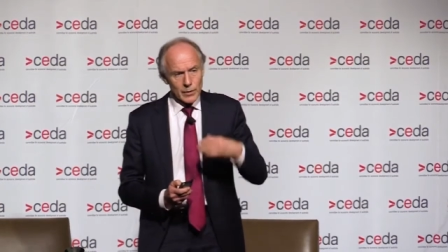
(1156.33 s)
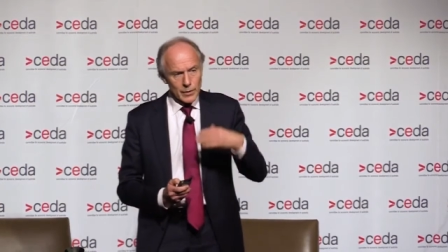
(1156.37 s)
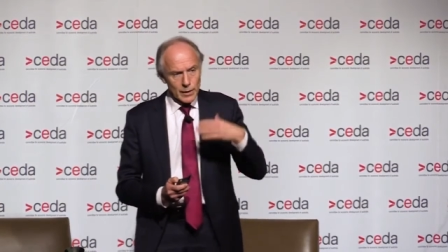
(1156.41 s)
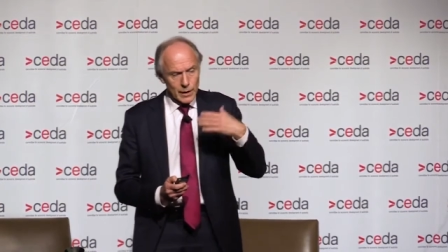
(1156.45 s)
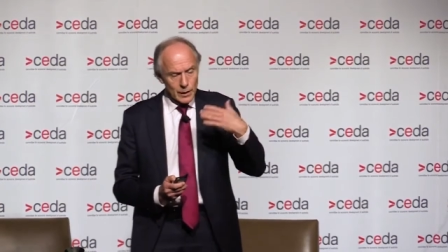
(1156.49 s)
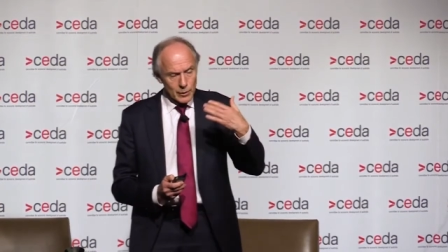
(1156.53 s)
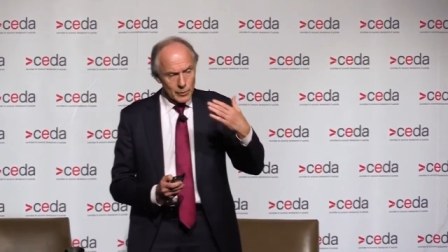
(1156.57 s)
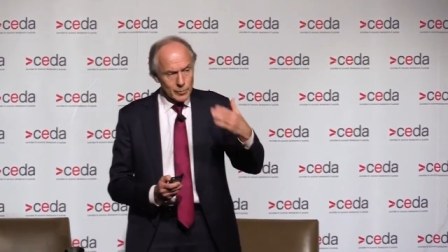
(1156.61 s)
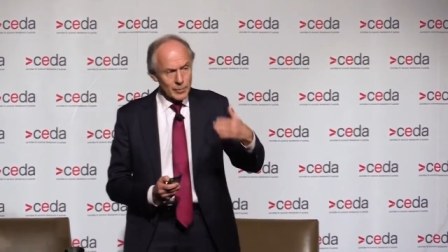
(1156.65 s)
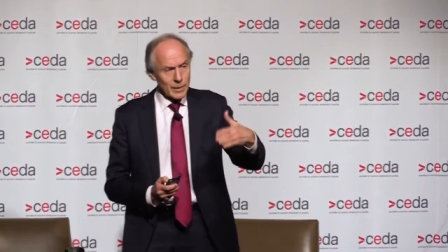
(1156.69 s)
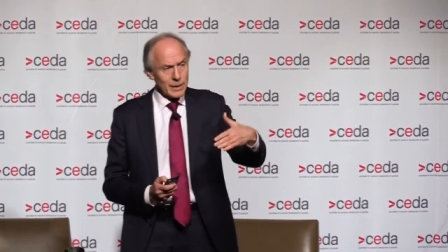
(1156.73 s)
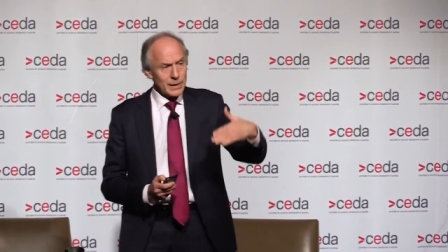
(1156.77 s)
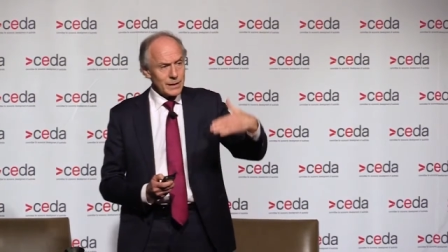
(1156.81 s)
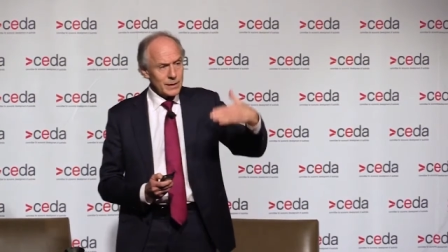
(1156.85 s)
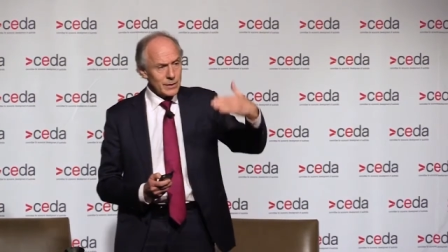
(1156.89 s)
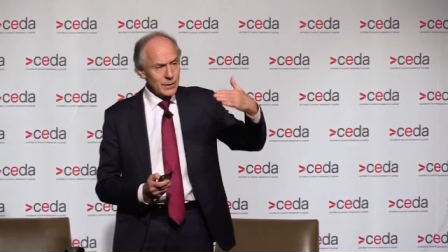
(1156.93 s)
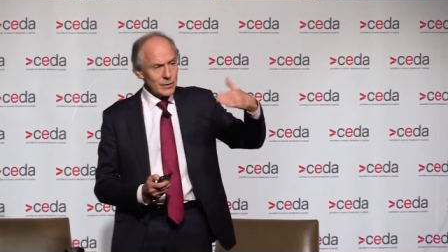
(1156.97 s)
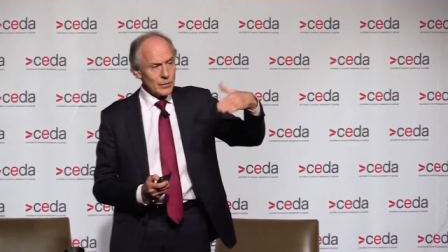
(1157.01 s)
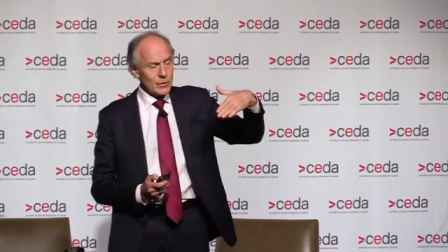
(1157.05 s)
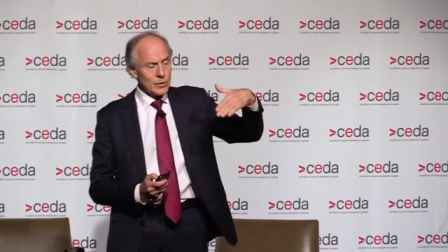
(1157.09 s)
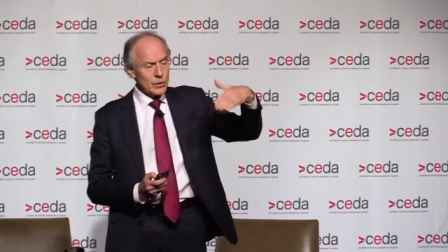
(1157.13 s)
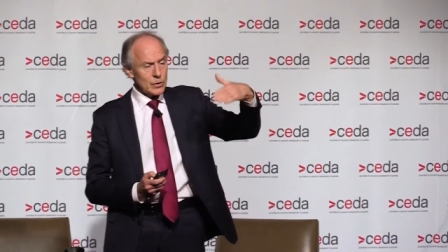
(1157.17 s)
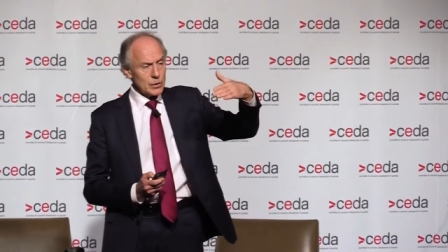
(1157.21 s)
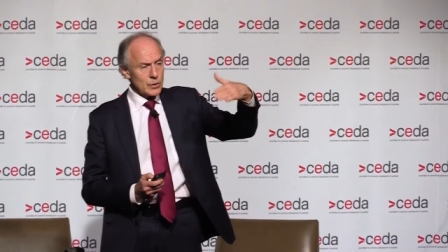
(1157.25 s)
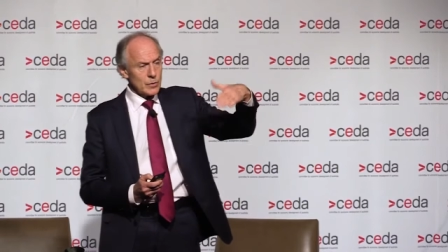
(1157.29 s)
they'll make a
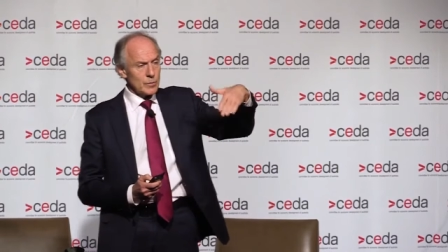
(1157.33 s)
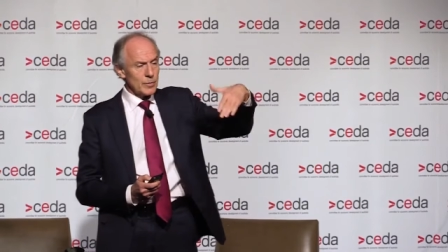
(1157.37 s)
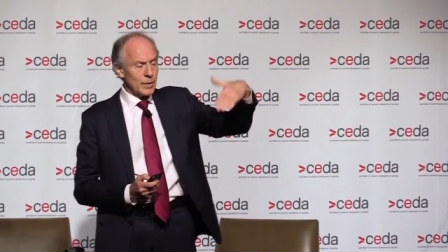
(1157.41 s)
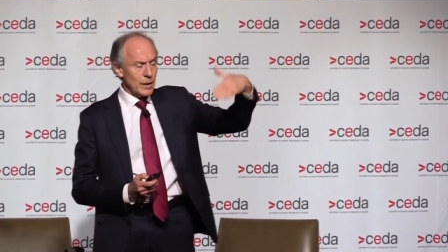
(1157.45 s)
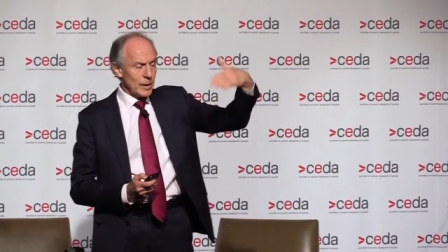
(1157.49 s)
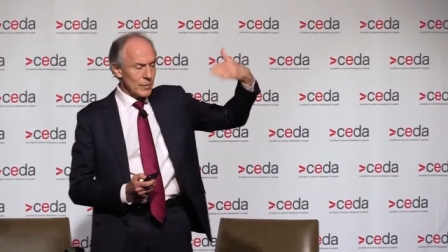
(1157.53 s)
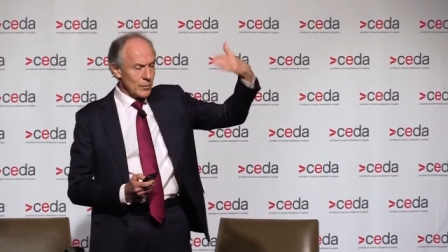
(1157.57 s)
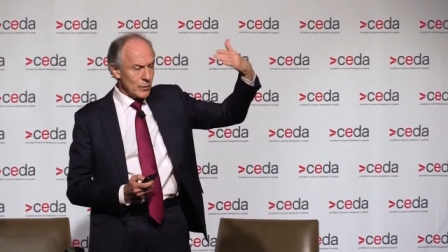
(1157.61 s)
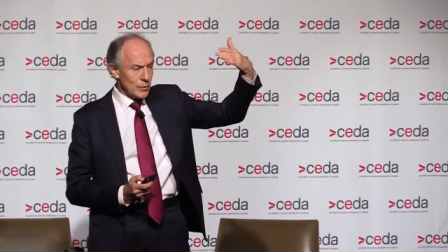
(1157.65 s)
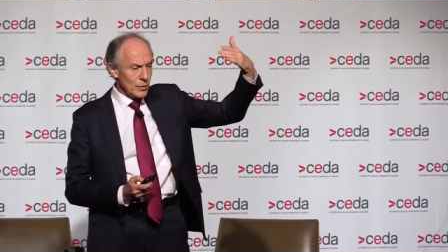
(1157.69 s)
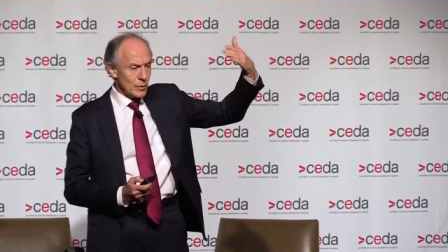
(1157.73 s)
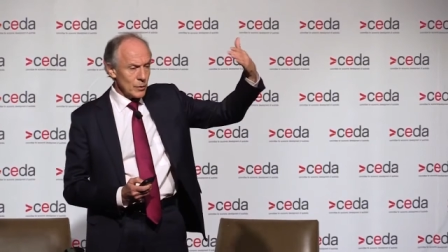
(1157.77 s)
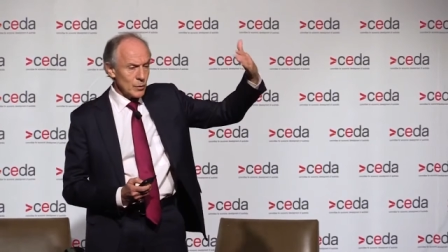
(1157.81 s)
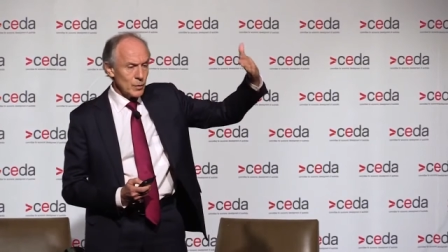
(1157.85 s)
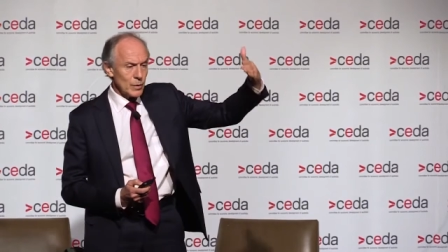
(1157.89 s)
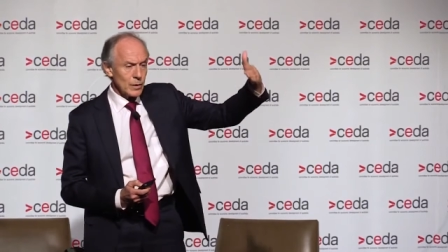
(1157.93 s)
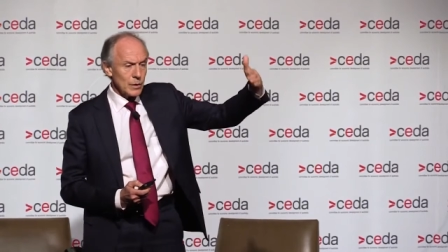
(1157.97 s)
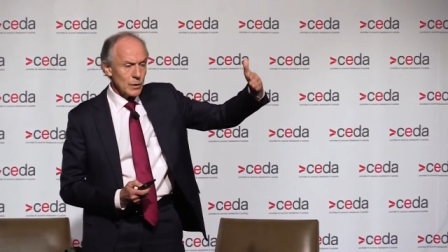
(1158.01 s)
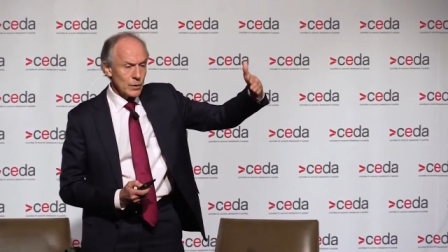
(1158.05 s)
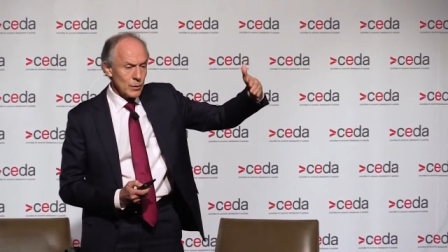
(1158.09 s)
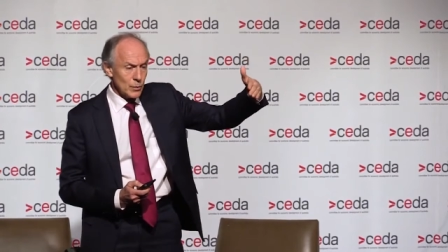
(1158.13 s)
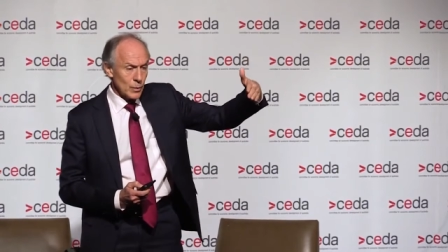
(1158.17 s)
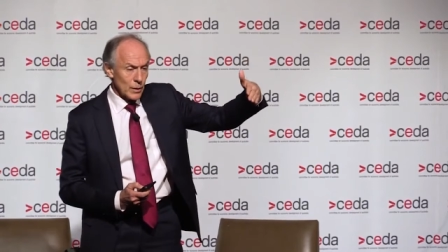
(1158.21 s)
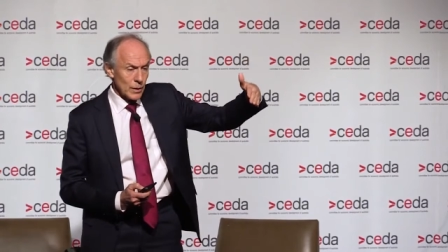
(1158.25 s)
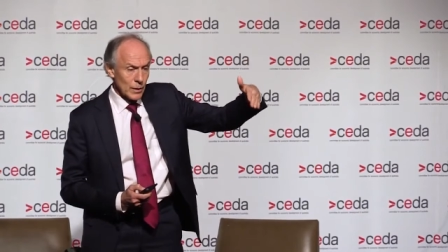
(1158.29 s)
decision perhaps in
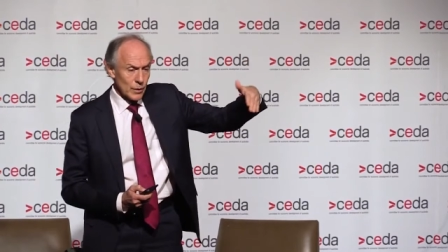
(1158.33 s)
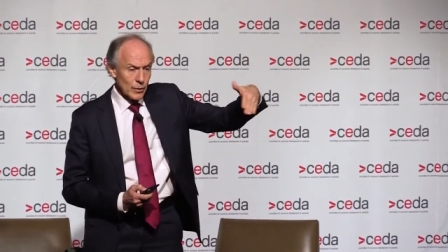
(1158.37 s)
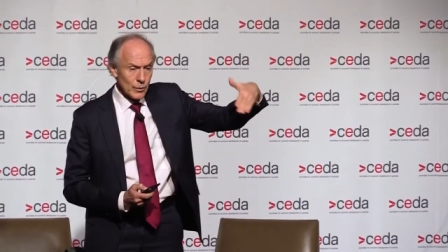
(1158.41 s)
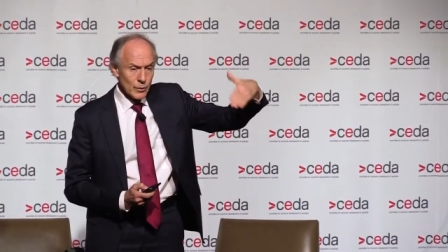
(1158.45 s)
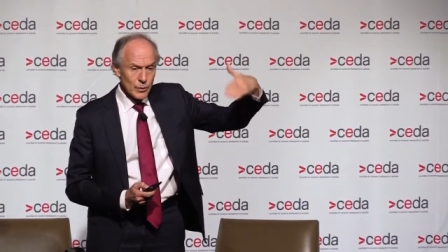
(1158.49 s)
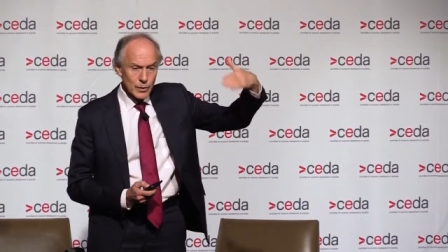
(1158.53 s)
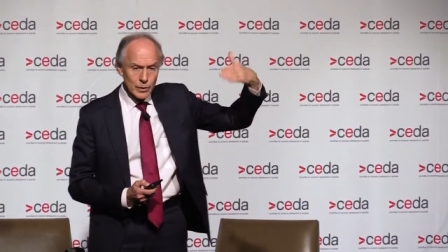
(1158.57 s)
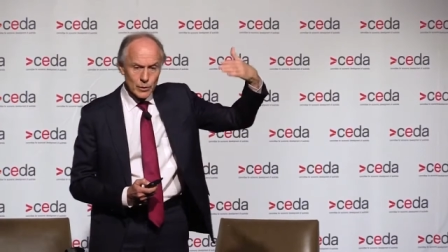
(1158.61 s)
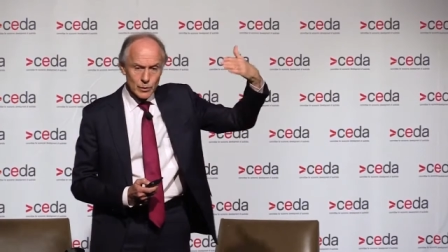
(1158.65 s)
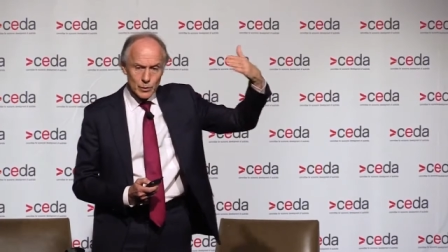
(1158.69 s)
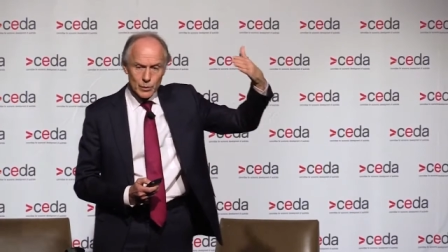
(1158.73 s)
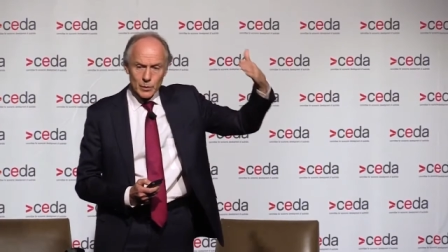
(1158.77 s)
2023